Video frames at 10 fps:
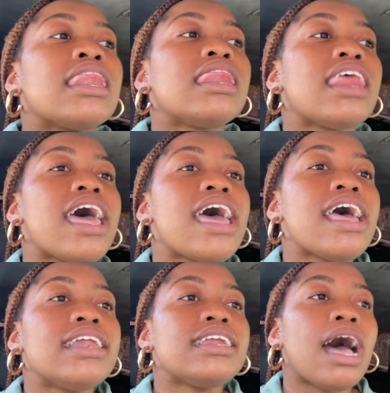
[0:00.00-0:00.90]

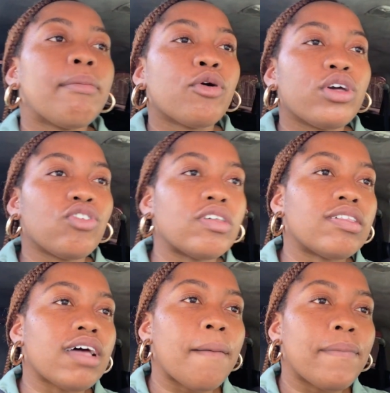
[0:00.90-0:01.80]
then I'm going to
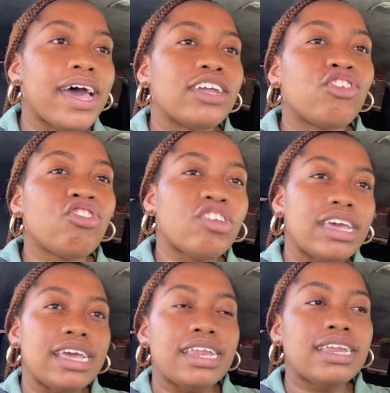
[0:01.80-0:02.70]
stop by
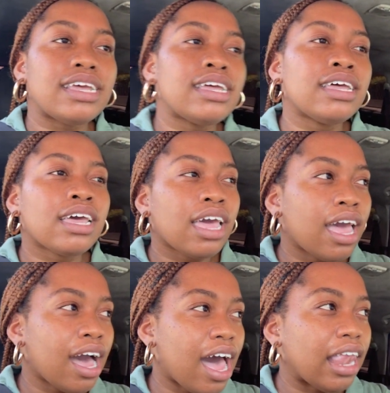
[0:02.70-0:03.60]
Chin.
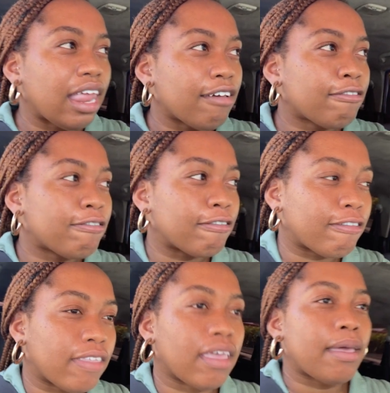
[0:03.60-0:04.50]
I left
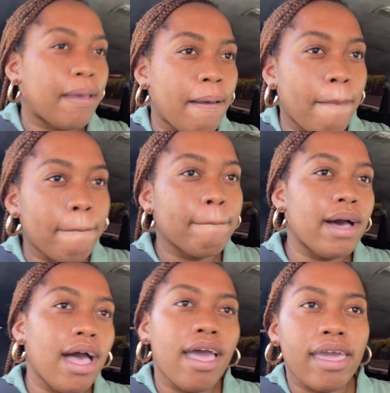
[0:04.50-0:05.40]

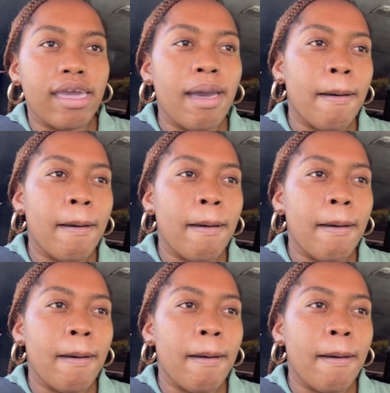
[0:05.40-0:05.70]
my